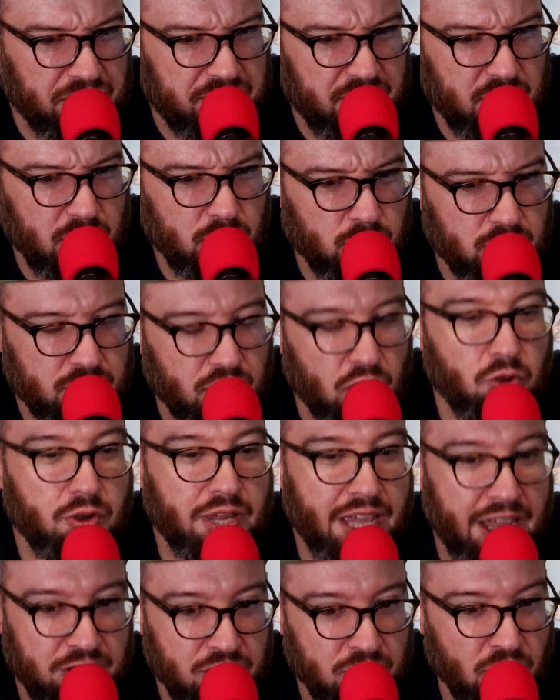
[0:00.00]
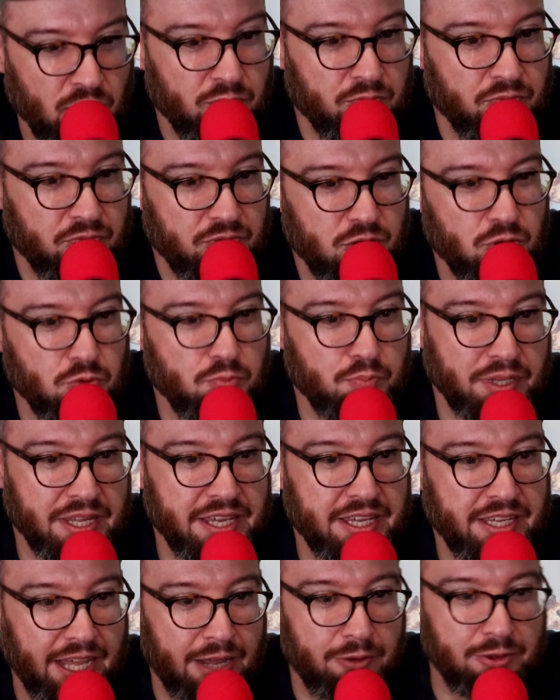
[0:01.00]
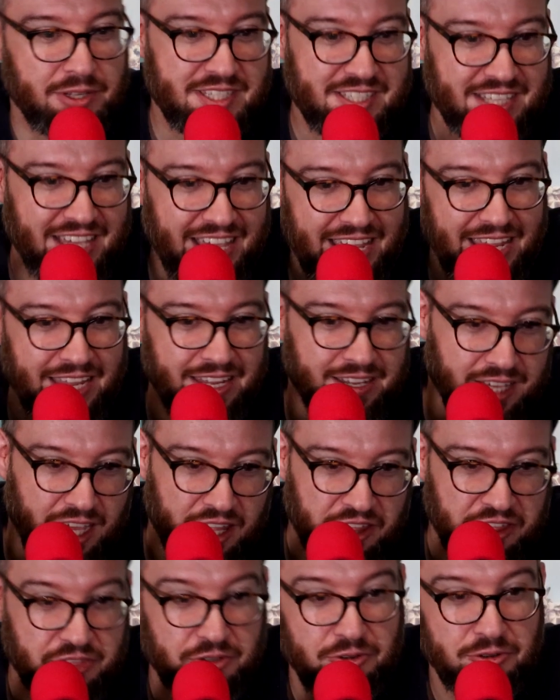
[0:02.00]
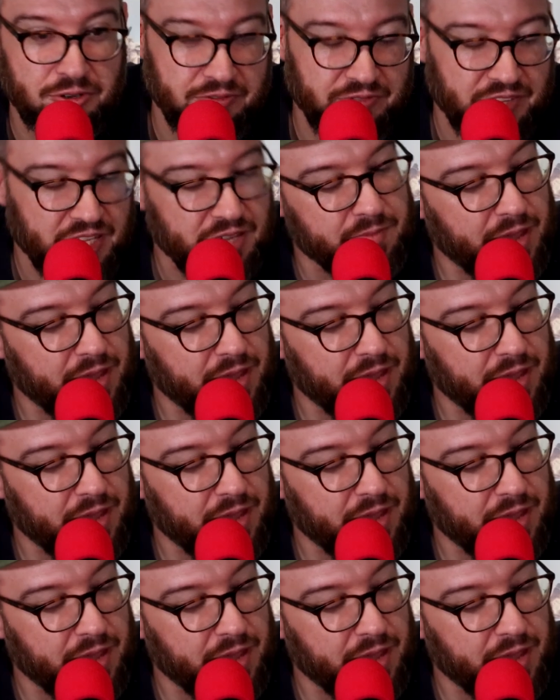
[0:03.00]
fuse. Oh yeah, you blink, I would say, a third of the